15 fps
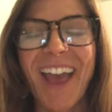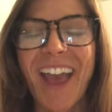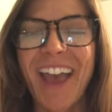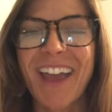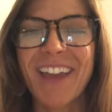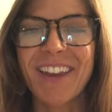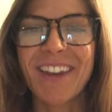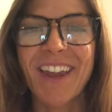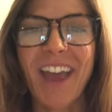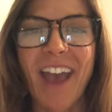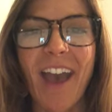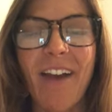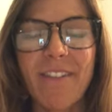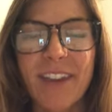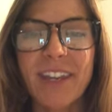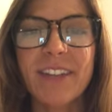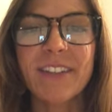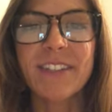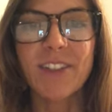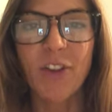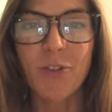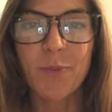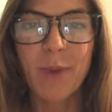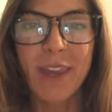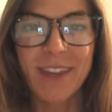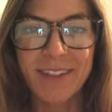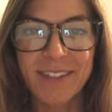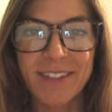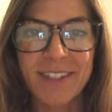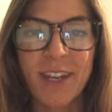and having a self
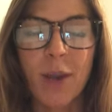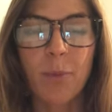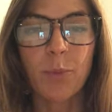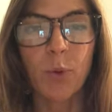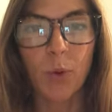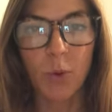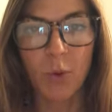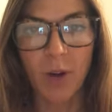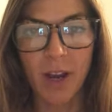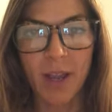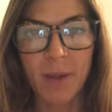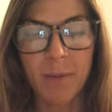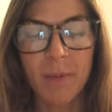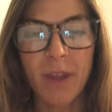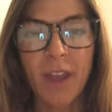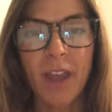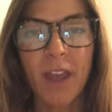paced program